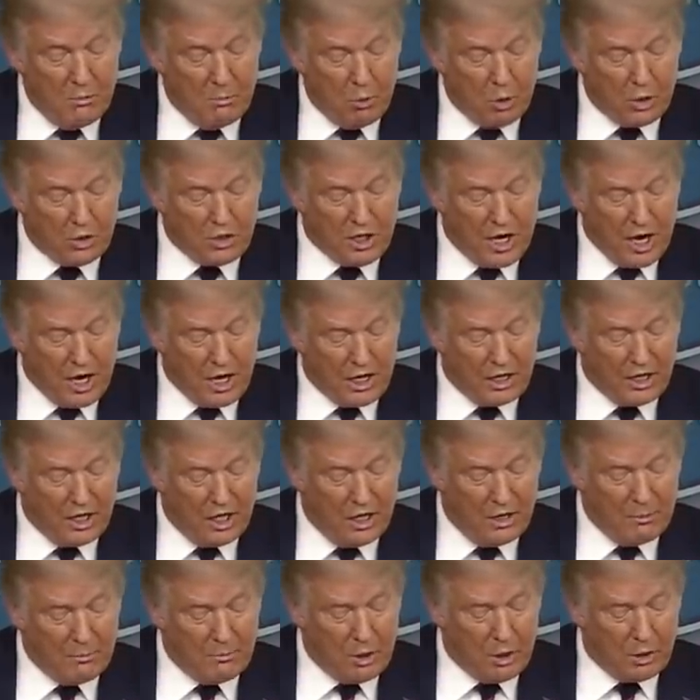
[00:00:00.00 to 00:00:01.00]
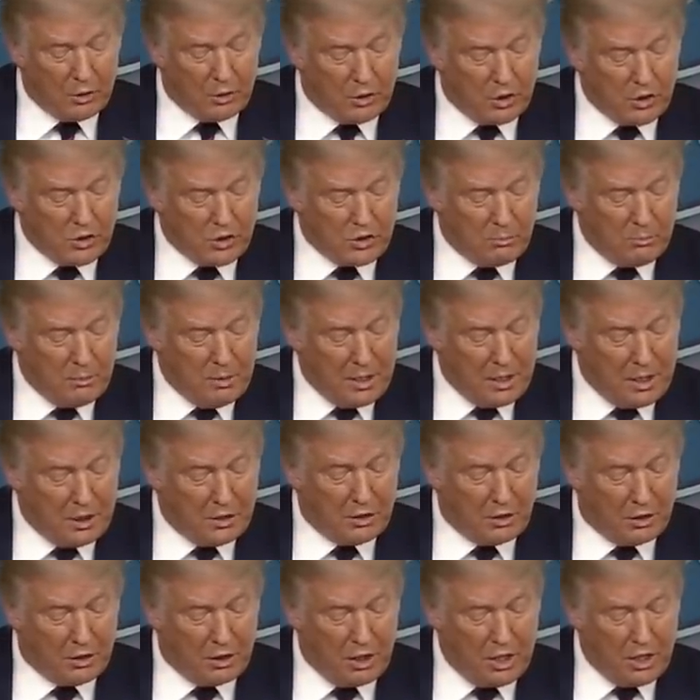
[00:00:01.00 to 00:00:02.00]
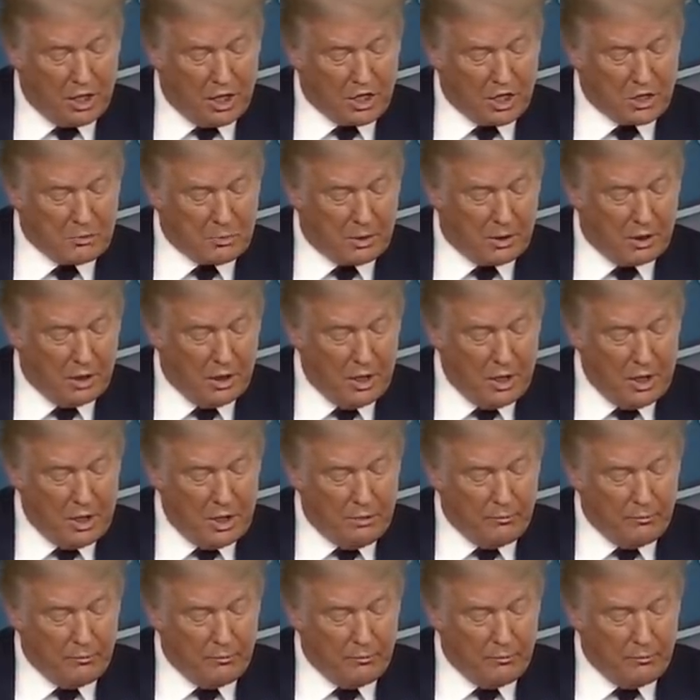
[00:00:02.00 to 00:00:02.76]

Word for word: mortality among those admitted to the hospital